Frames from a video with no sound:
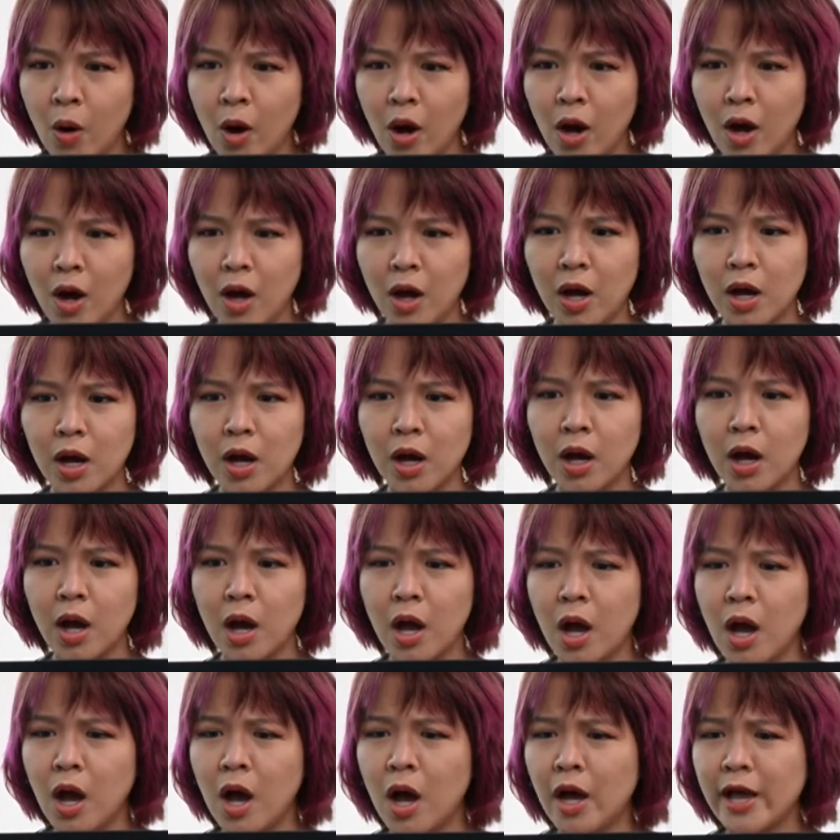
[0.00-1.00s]
Oh,
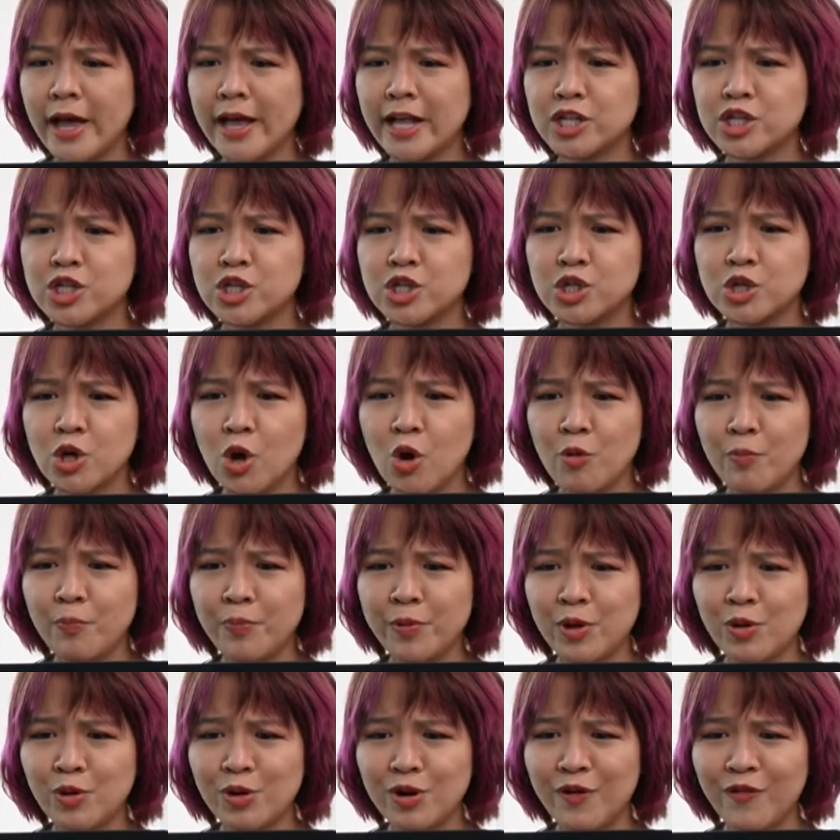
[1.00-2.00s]
it's so
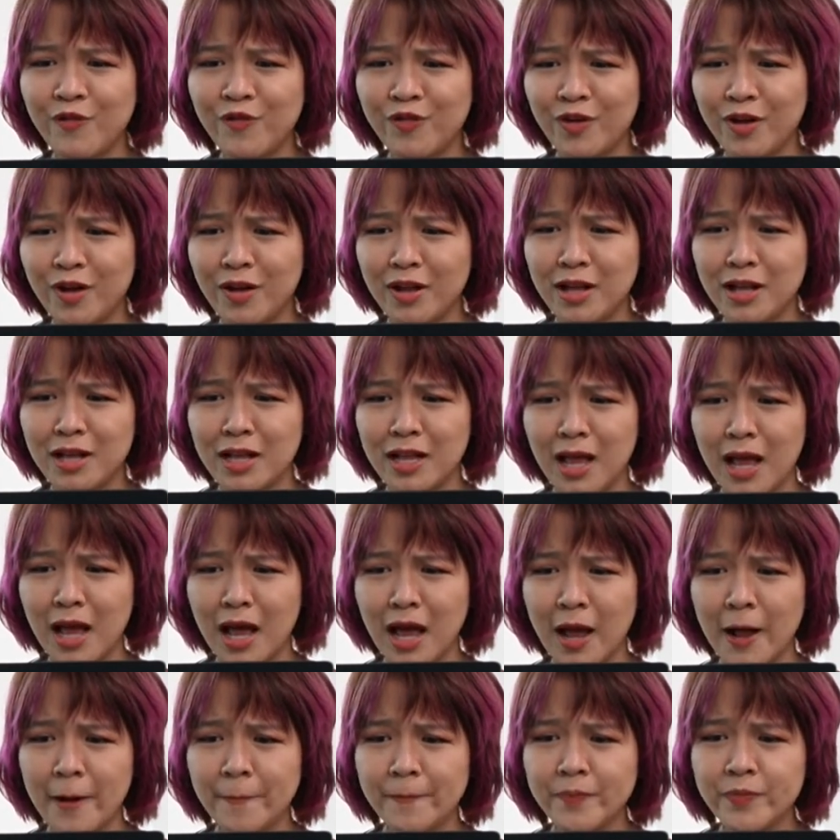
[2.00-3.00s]
beautiful!
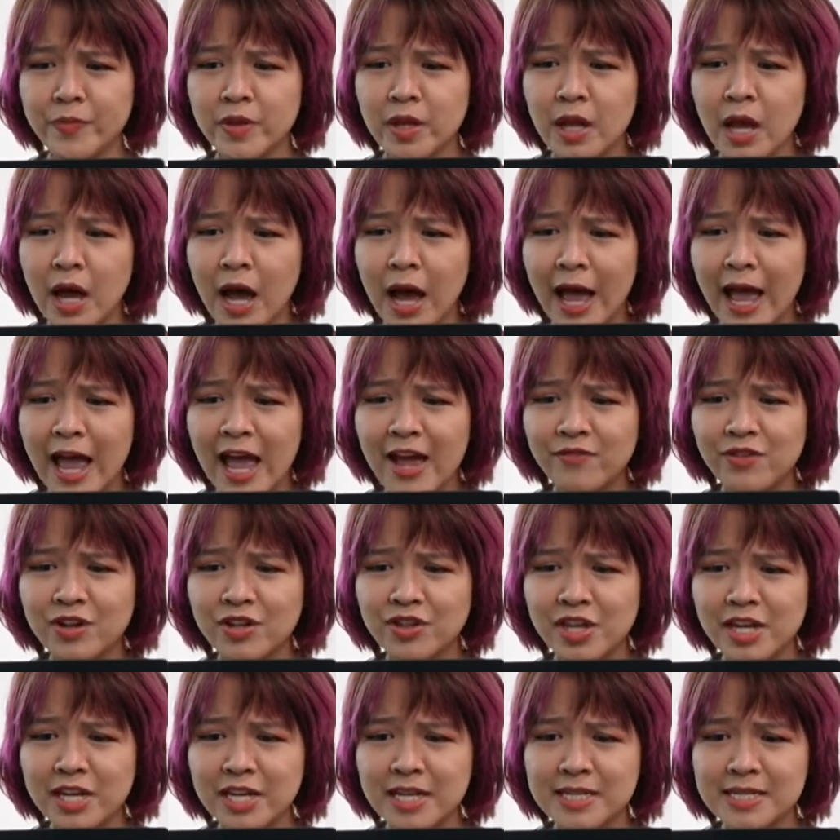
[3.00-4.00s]

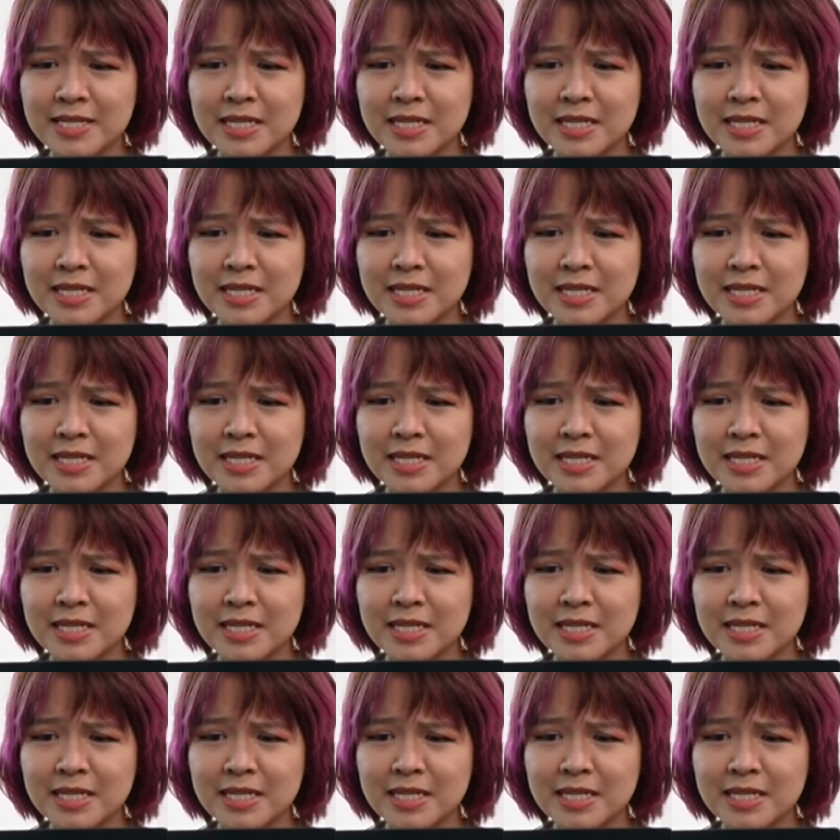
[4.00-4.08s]
Everything